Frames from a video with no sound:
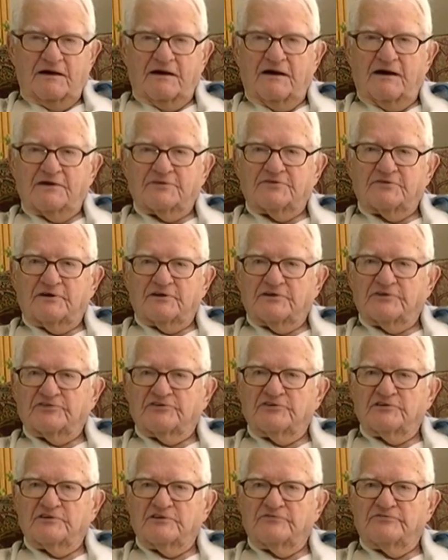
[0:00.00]
I try to
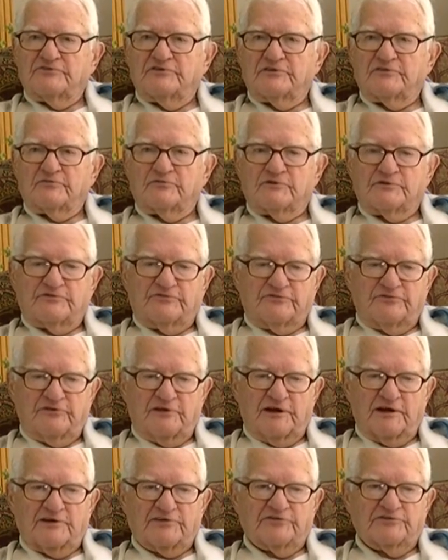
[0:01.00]
see if it
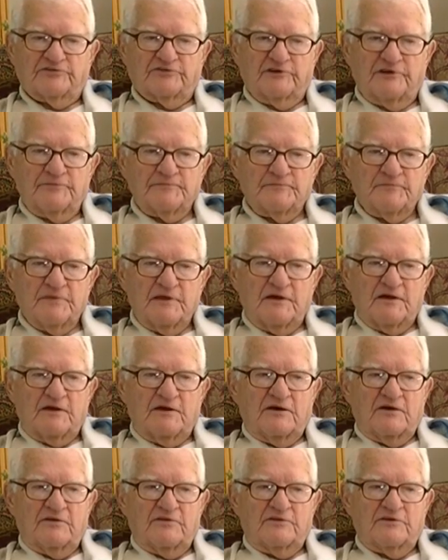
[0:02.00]
reflects
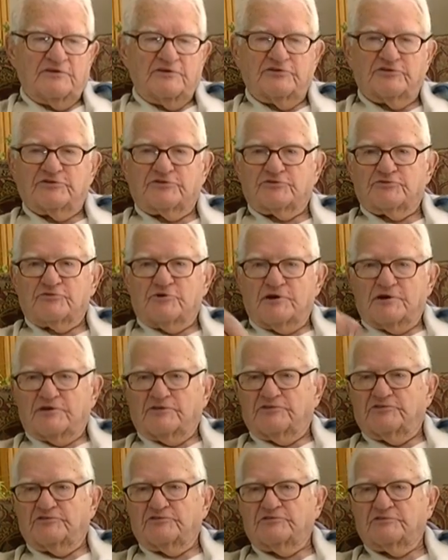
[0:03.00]
the
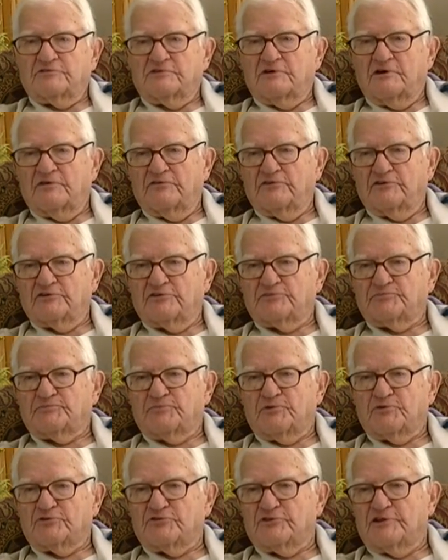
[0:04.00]
strengths of his
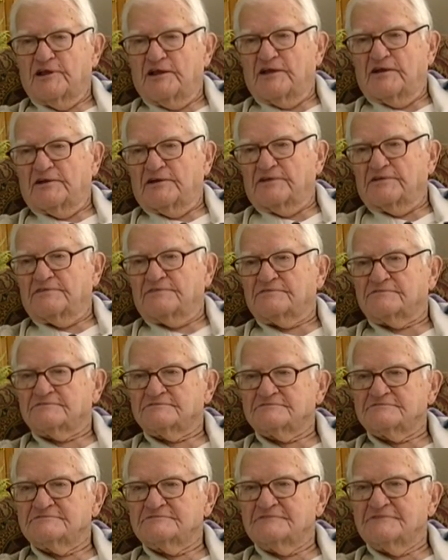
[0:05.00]
personality.
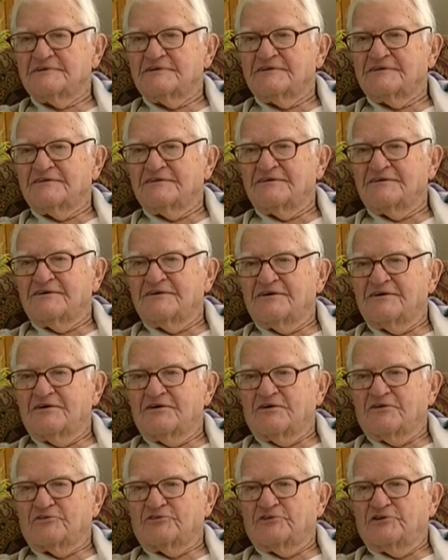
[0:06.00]

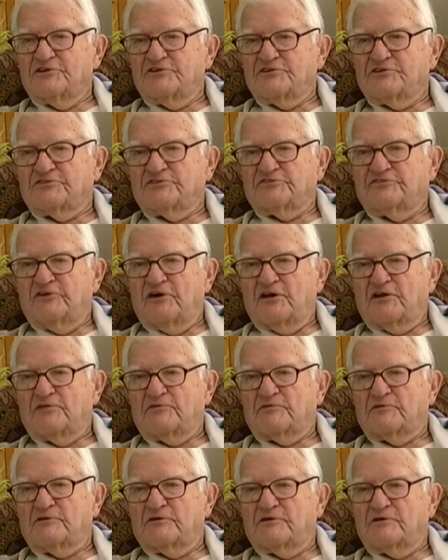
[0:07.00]
Or does he just
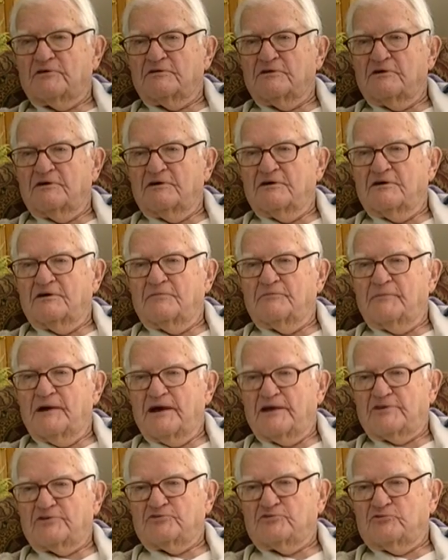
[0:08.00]
follow a
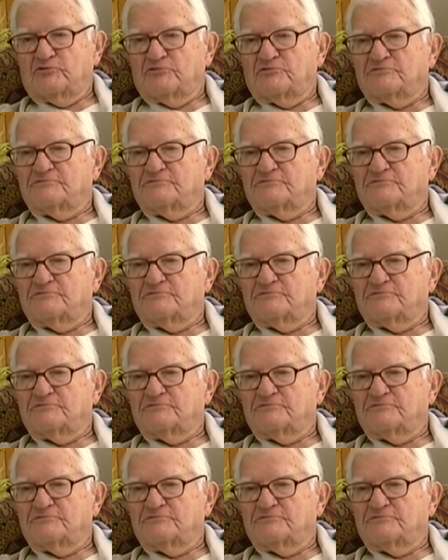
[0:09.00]
manual?